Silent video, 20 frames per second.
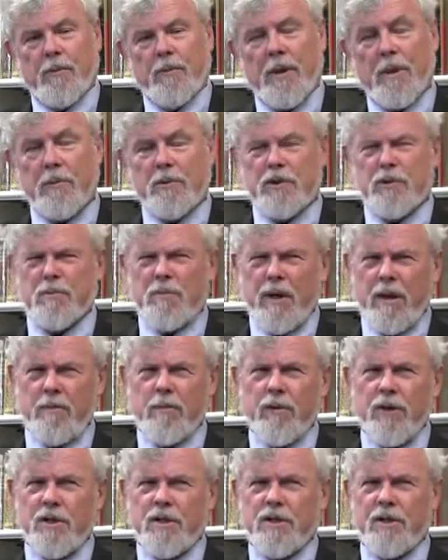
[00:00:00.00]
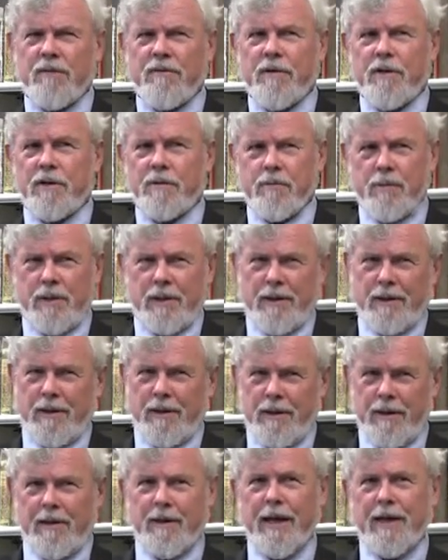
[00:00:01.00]
people's memories of this, but
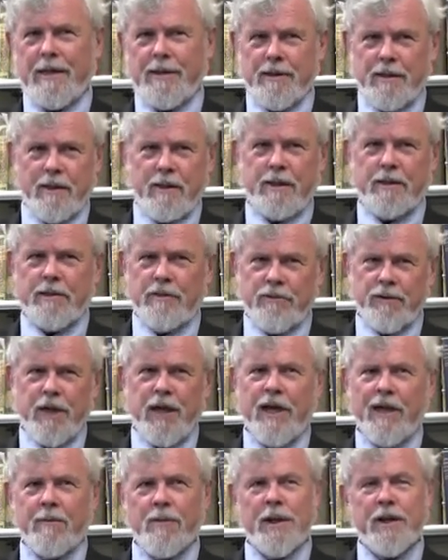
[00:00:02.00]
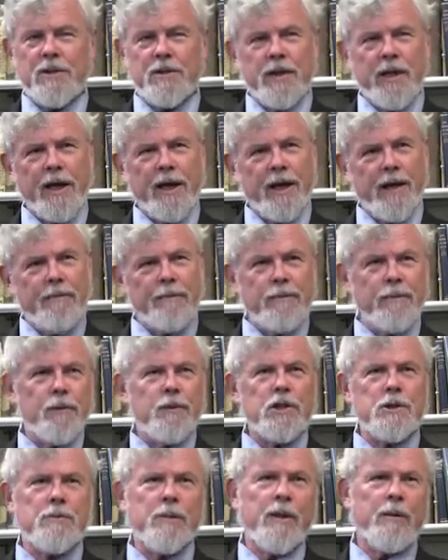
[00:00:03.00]
that's a little tricky because they get
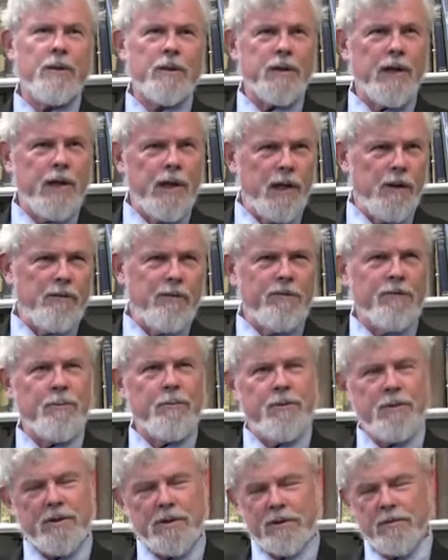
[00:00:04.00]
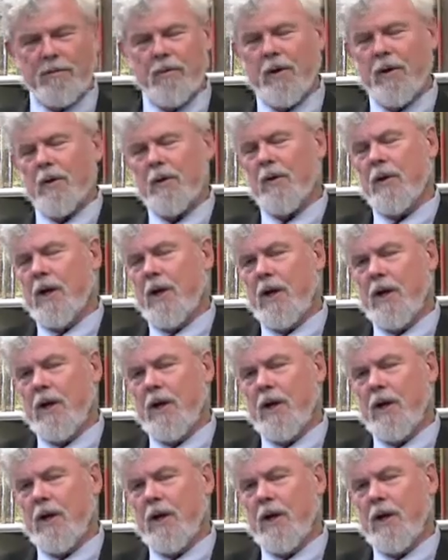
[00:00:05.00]
influenced by what they know of him as you know.